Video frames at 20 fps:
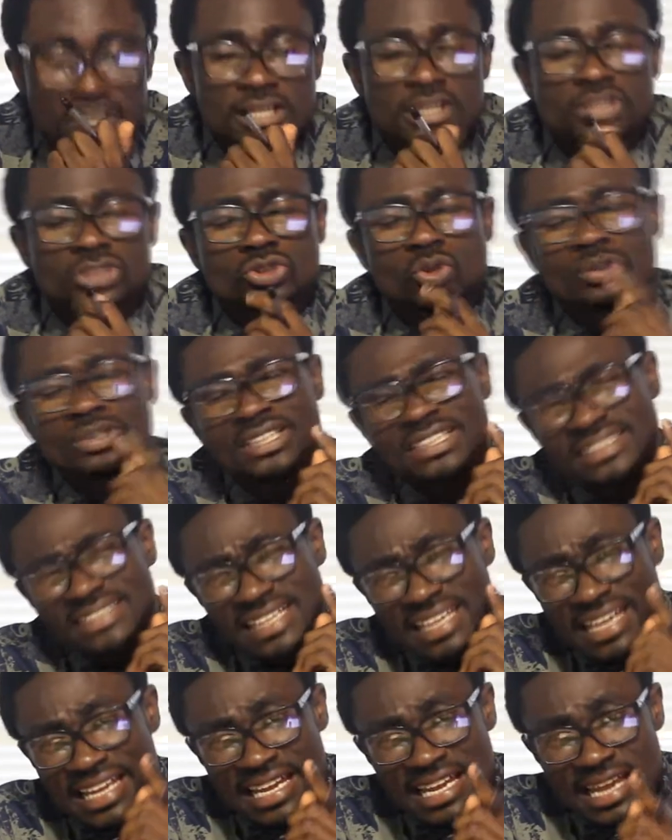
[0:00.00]
So this
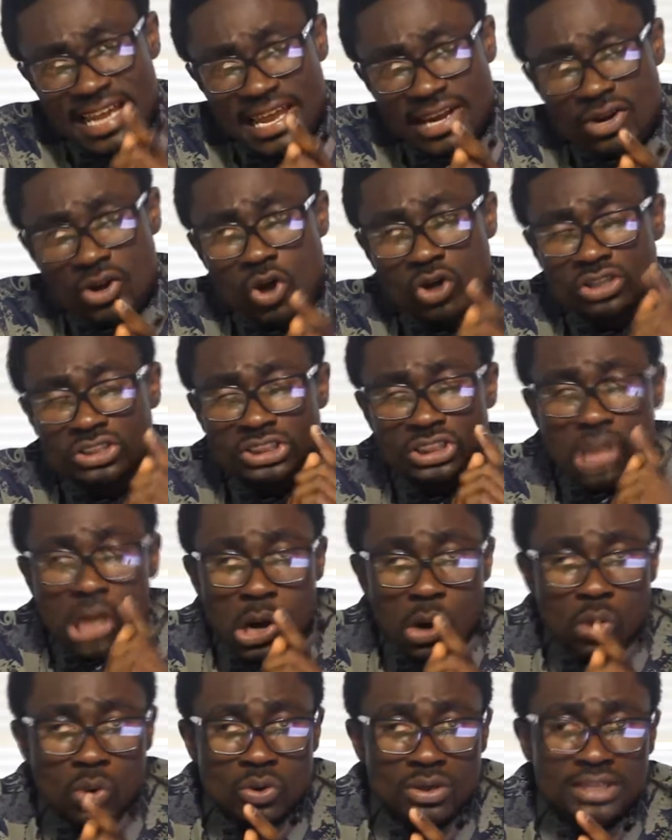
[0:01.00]
Enox
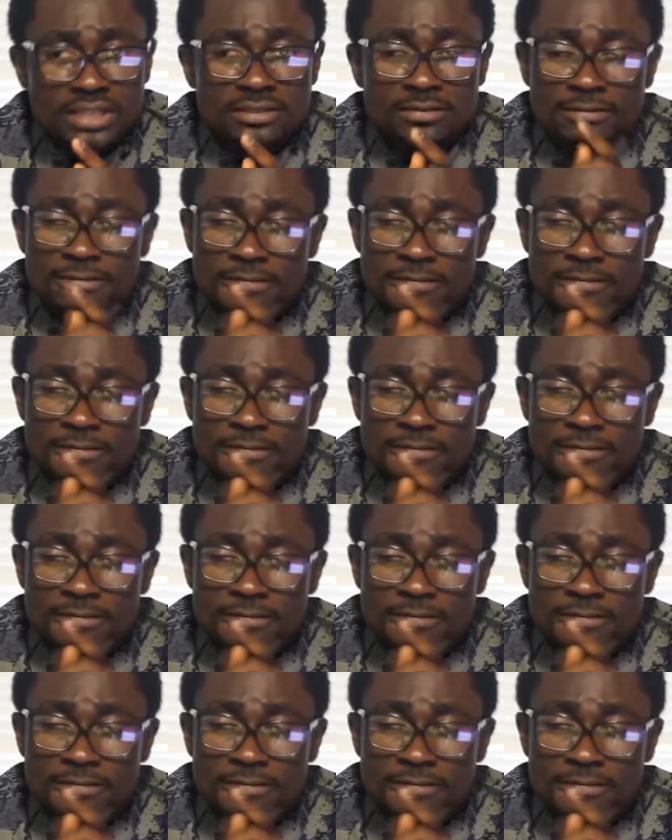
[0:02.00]
Scullin